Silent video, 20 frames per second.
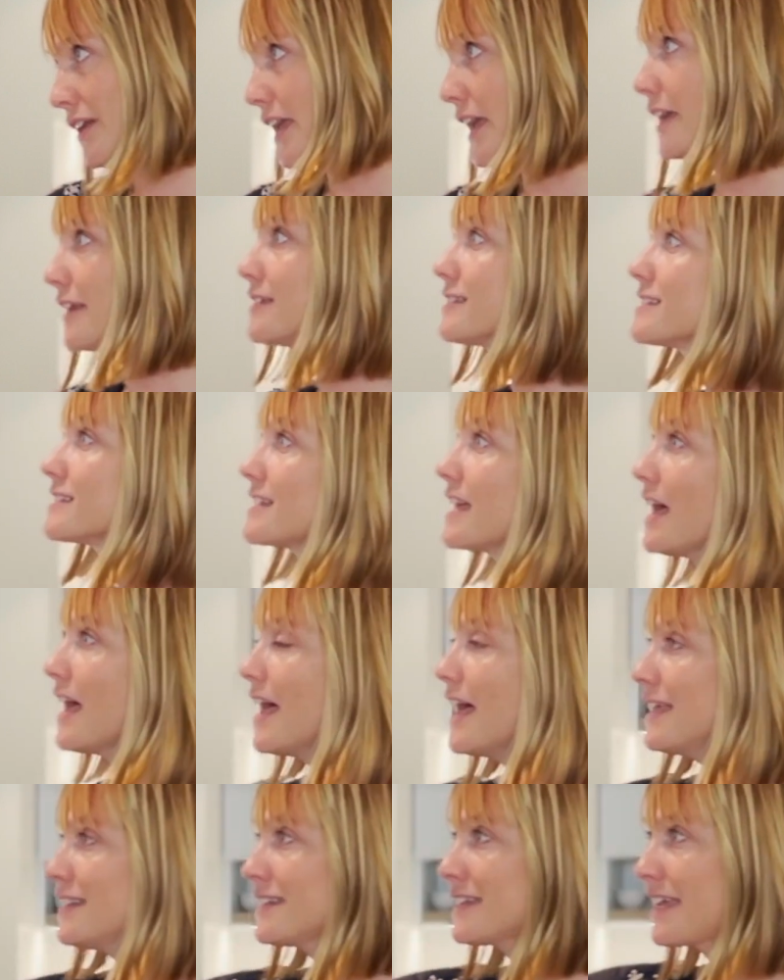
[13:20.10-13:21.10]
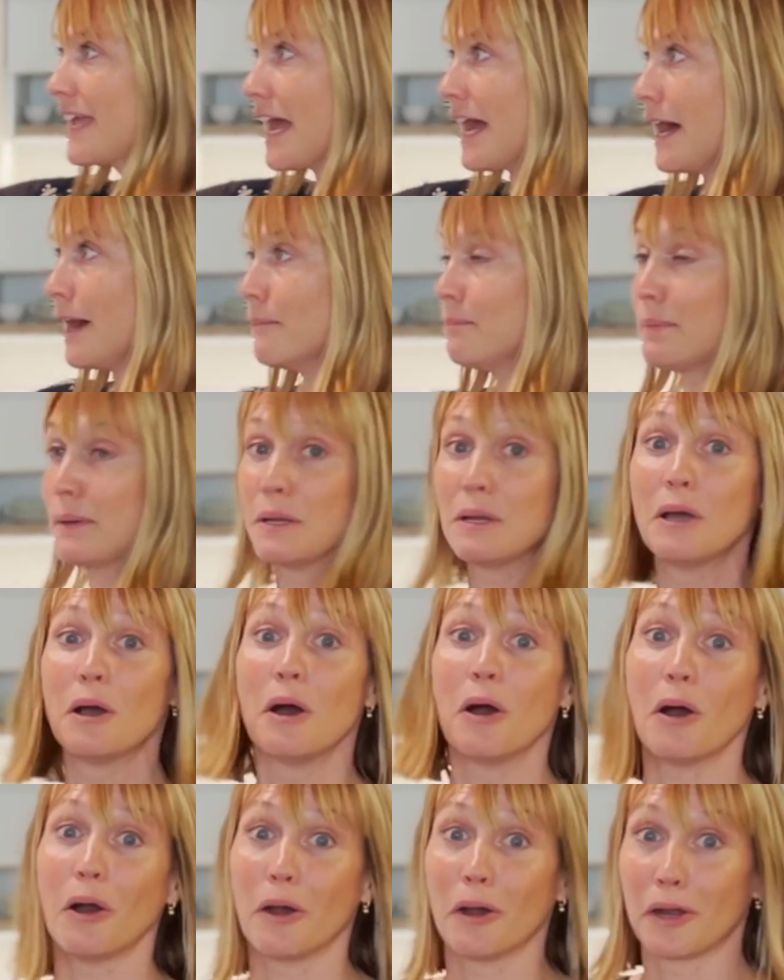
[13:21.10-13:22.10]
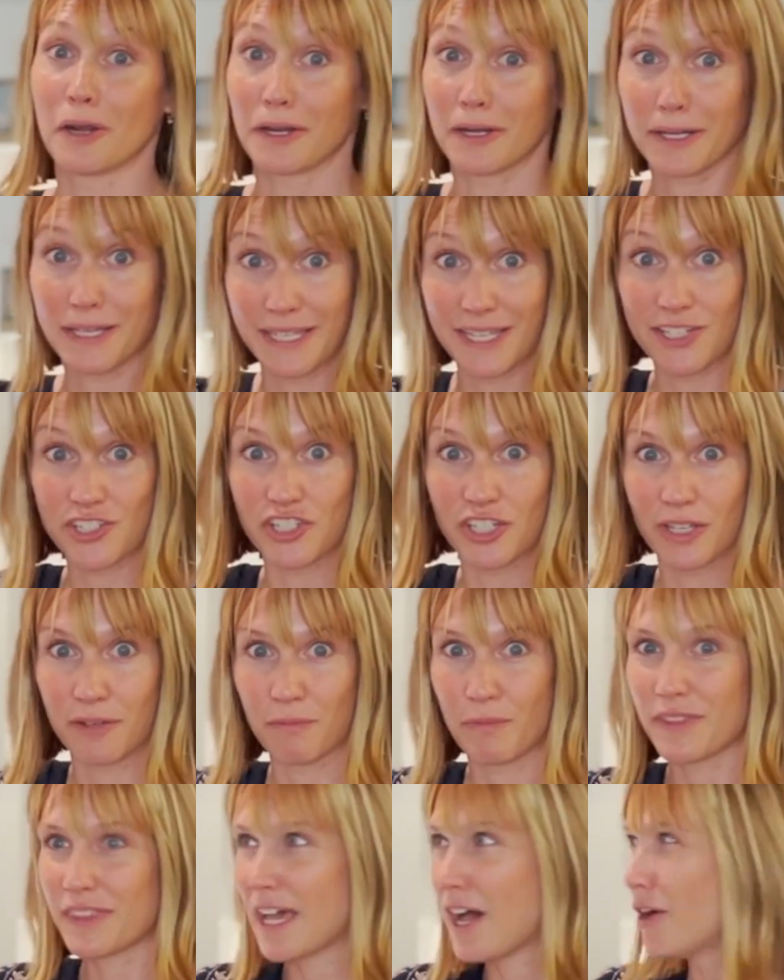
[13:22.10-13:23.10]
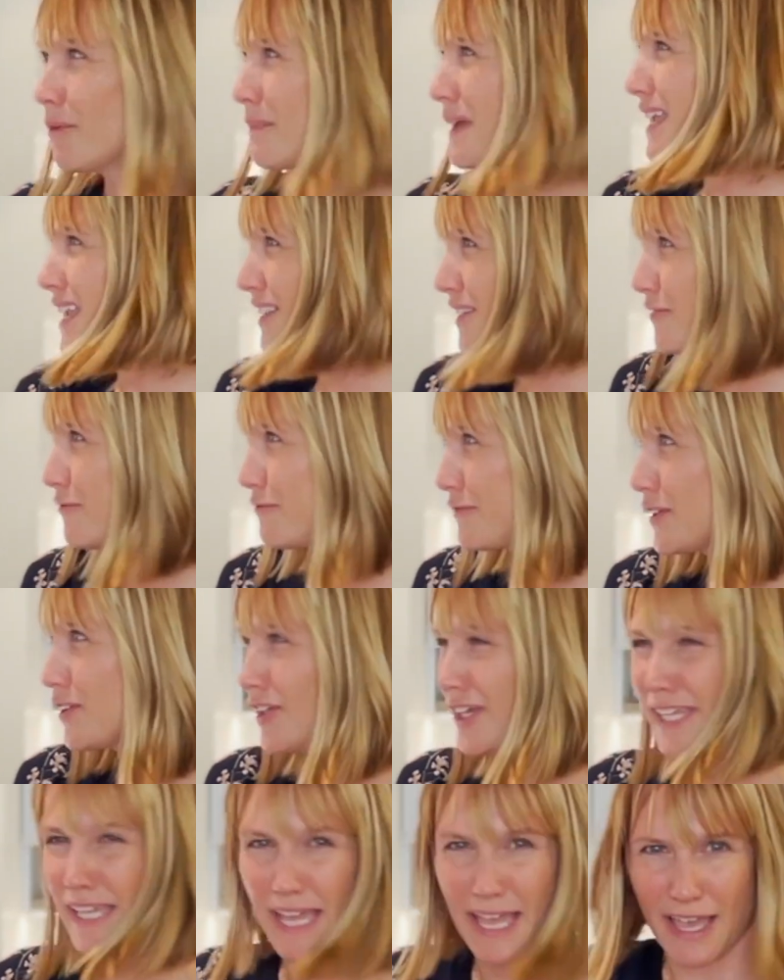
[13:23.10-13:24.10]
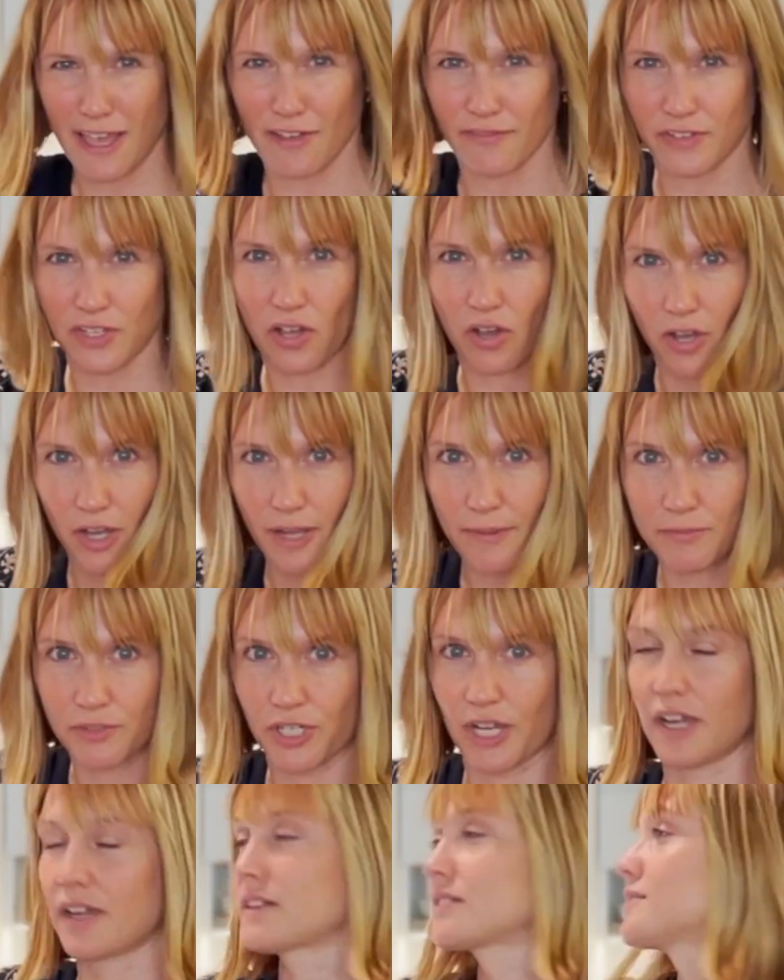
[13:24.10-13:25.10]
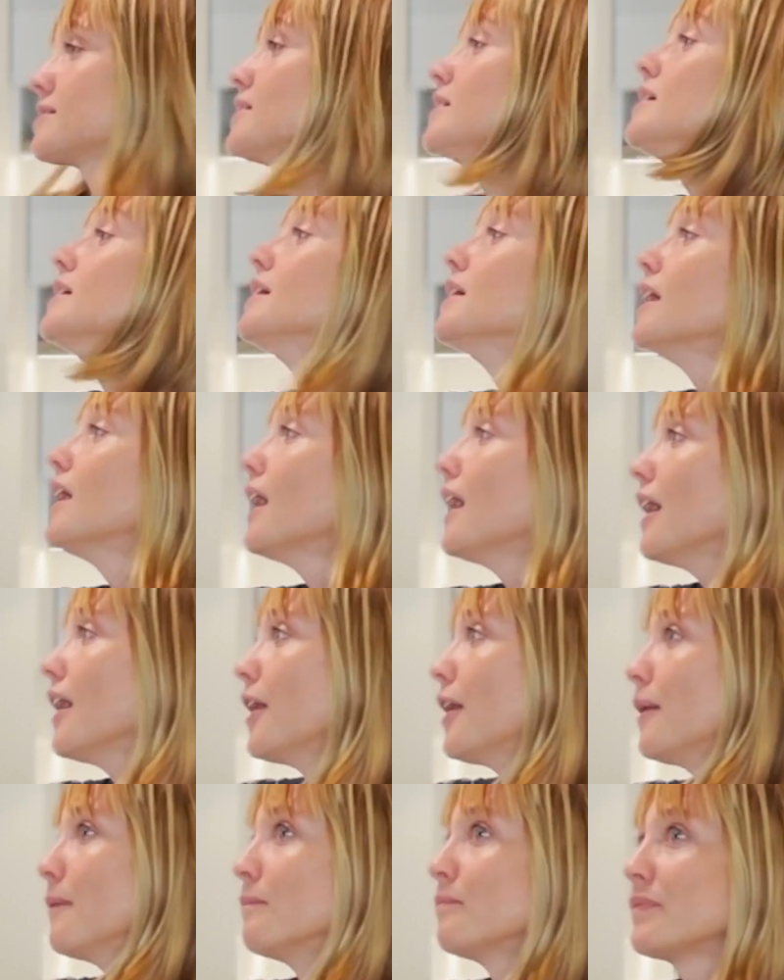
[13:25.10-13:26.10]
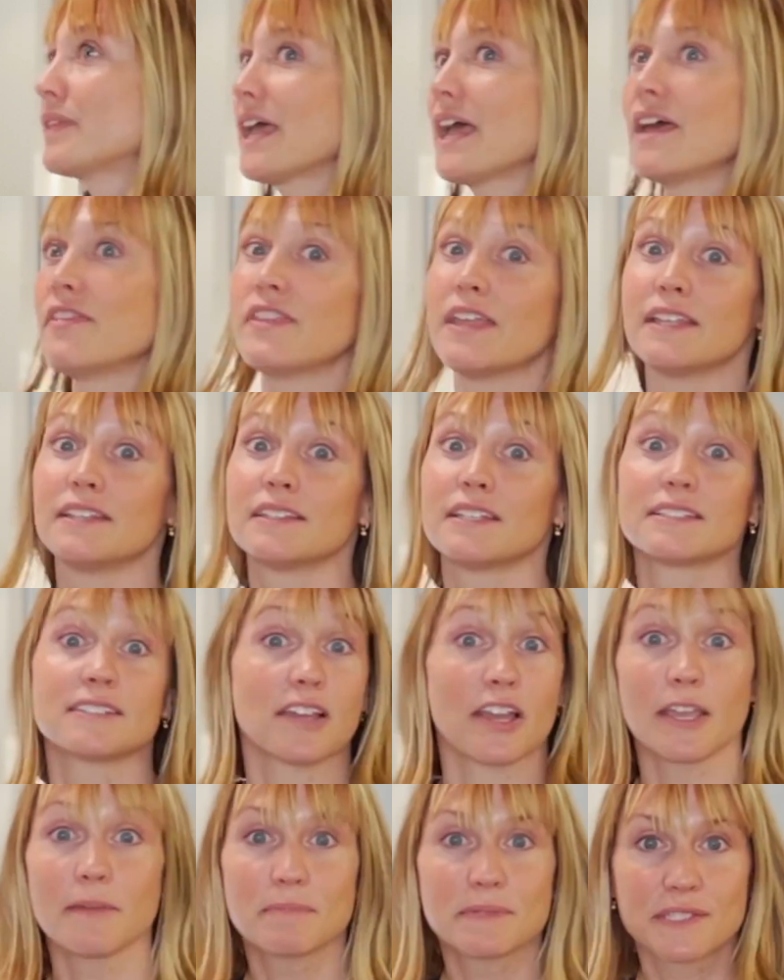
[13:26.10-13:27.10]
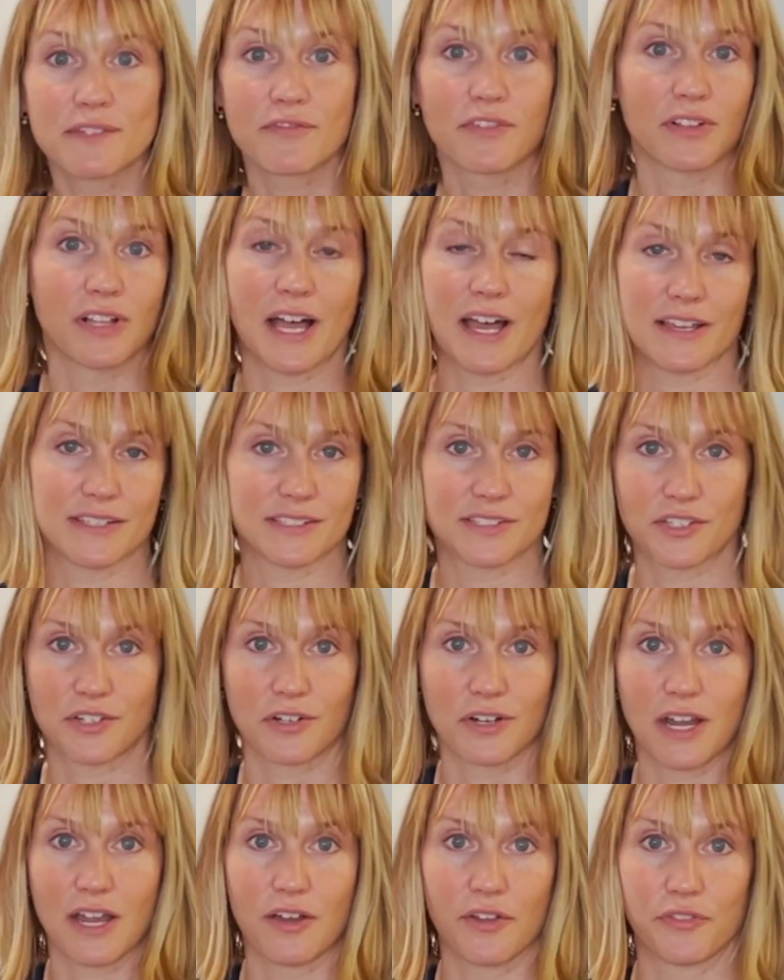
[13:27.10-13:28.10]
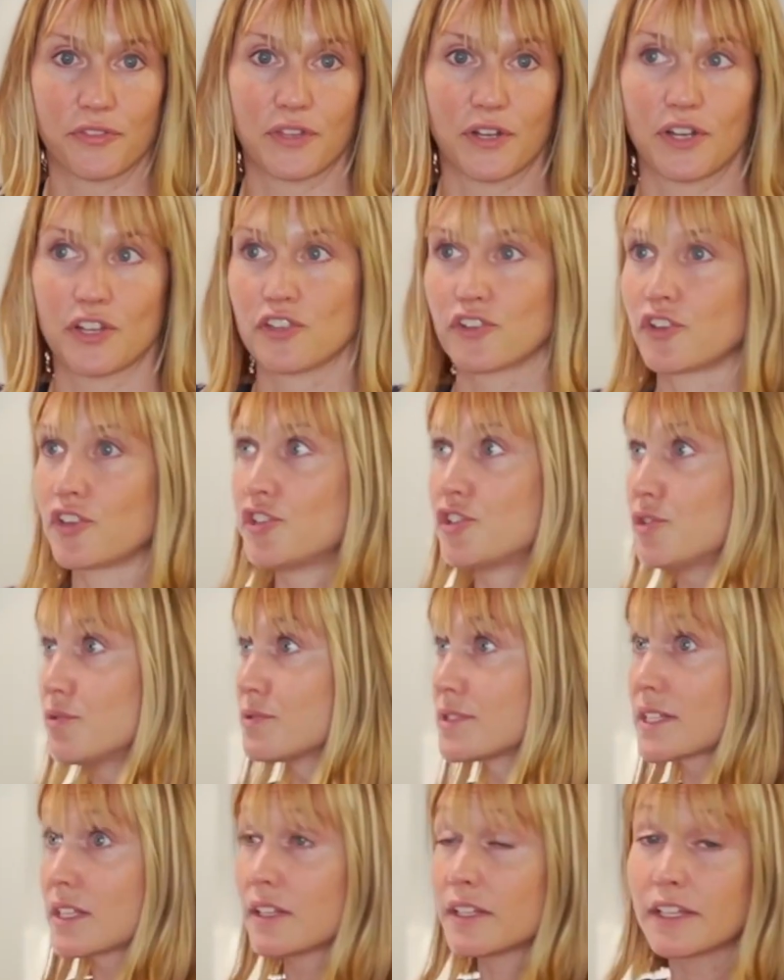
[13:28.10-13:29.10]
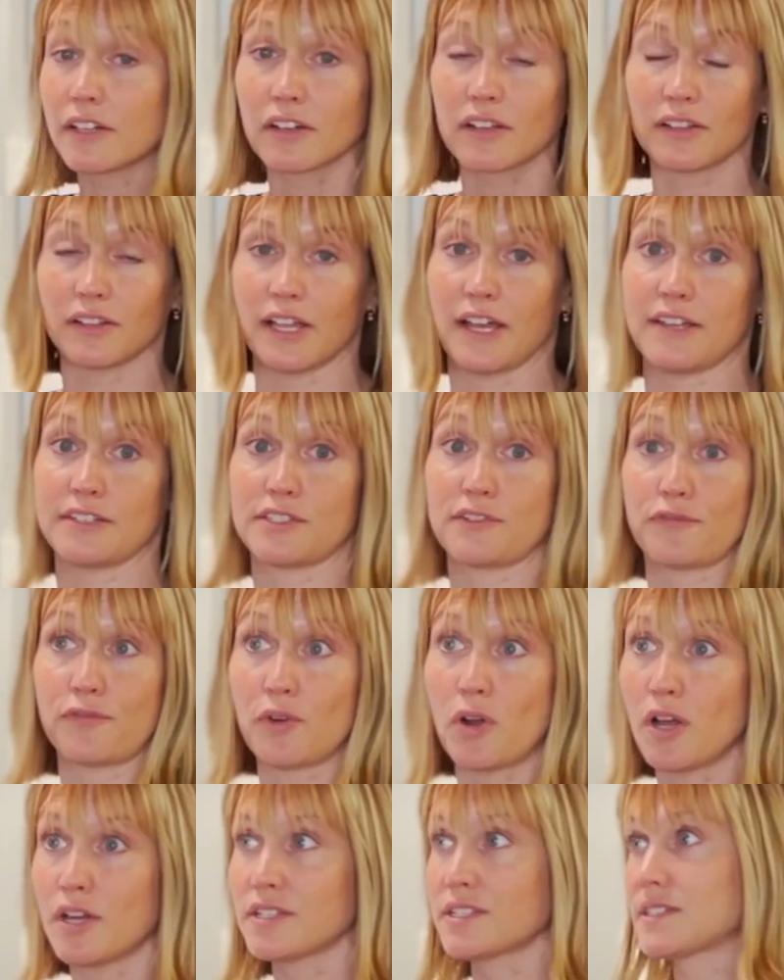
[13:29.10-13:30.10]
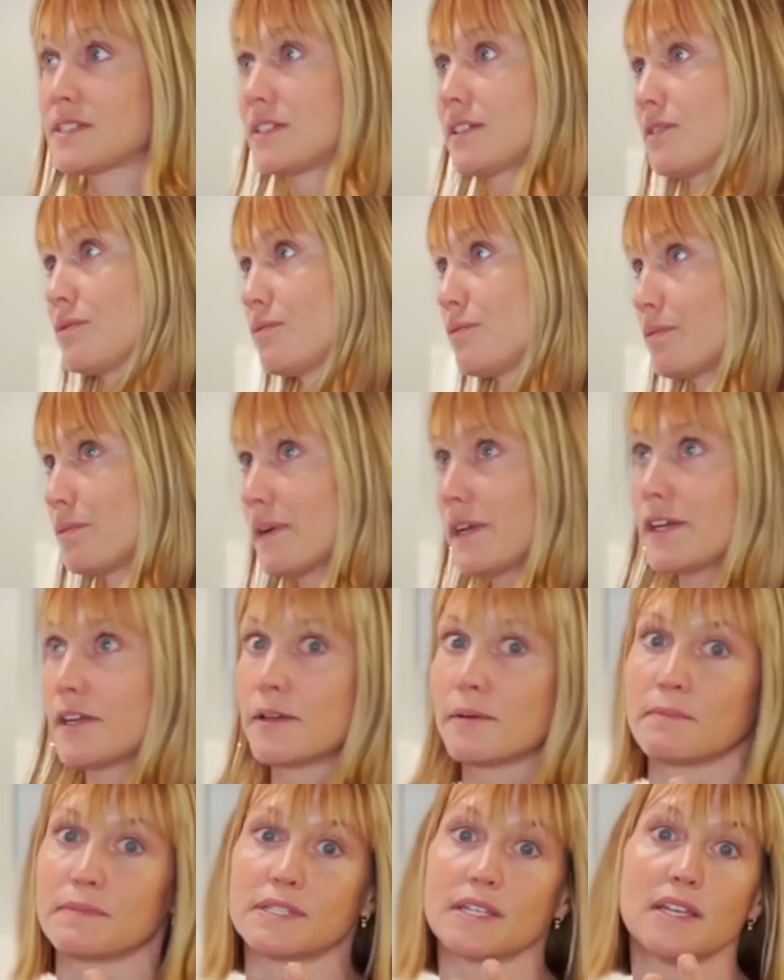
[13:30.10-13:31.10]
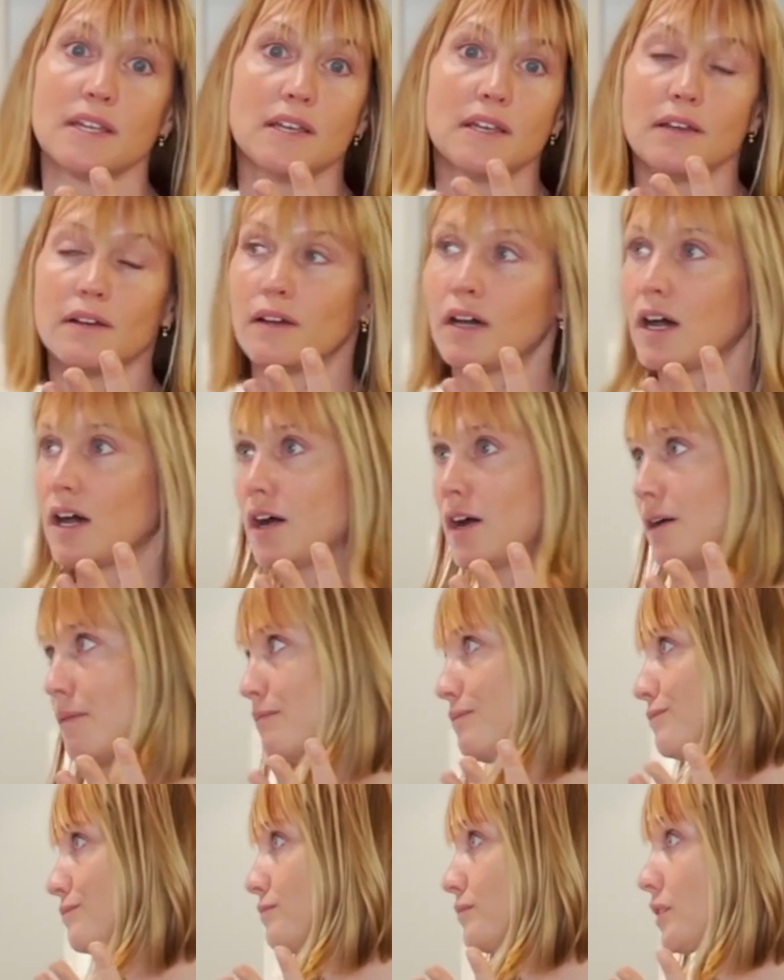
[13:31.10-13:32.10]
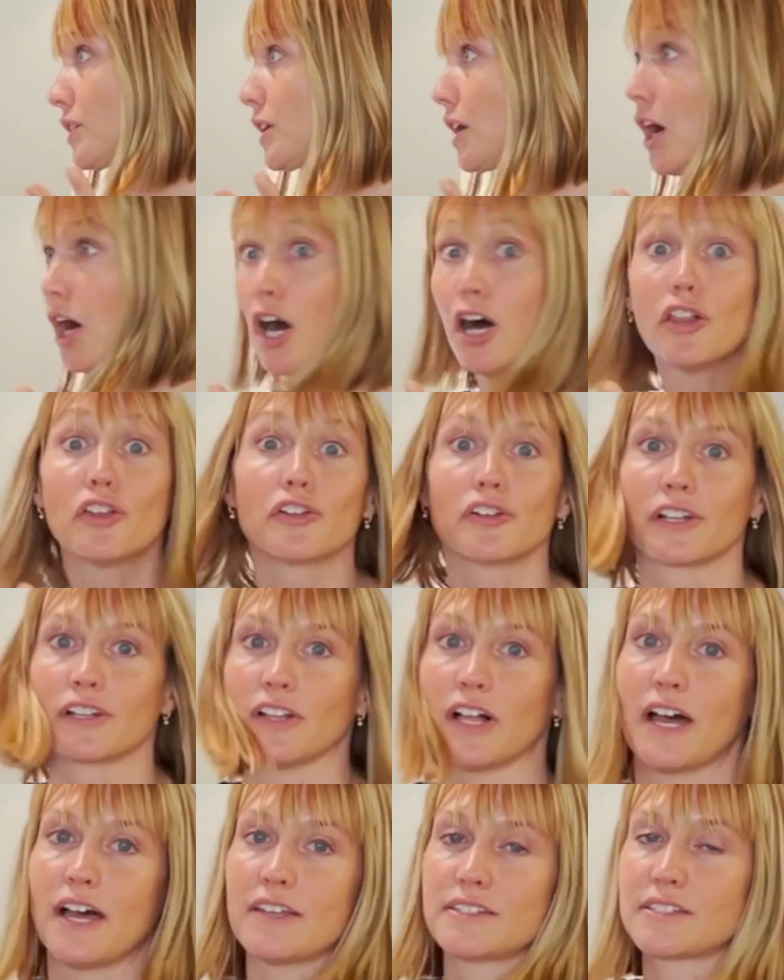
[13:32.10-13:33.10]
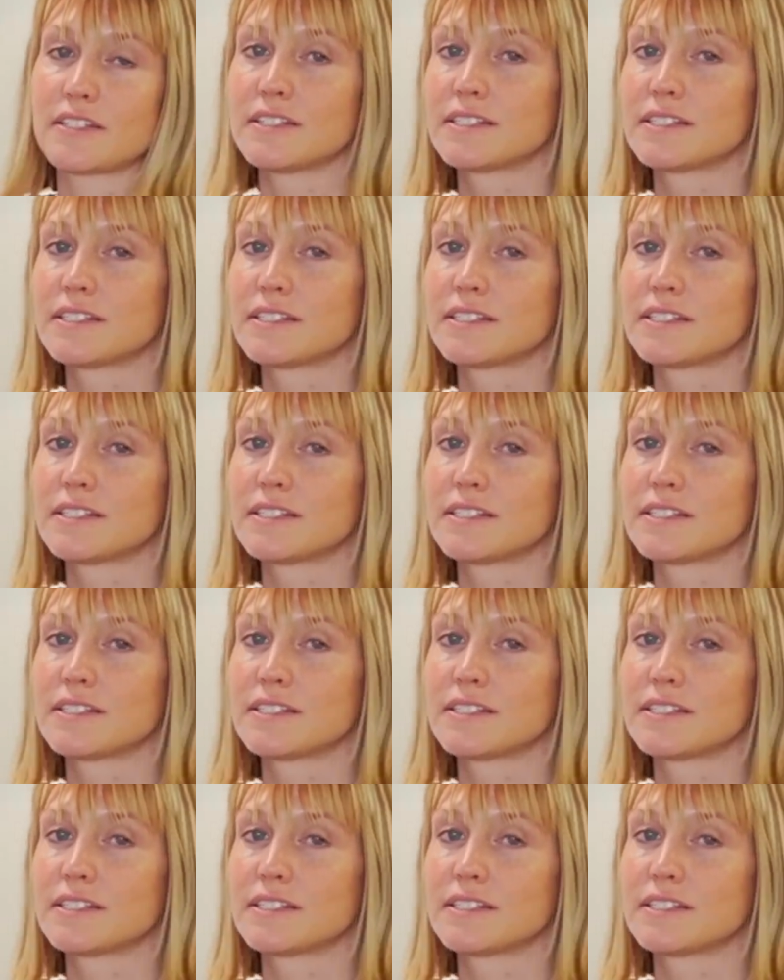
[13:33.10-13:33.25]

case, to end cap our kitchen without making it feel like a heavy object. And then the types of glass that are out there. You can use clear glass, frosted, ribbed, colored glass.